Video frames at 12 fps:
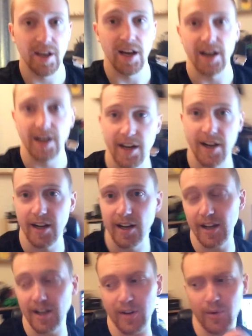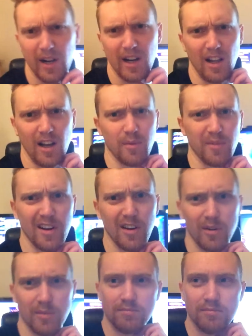Quite a long video.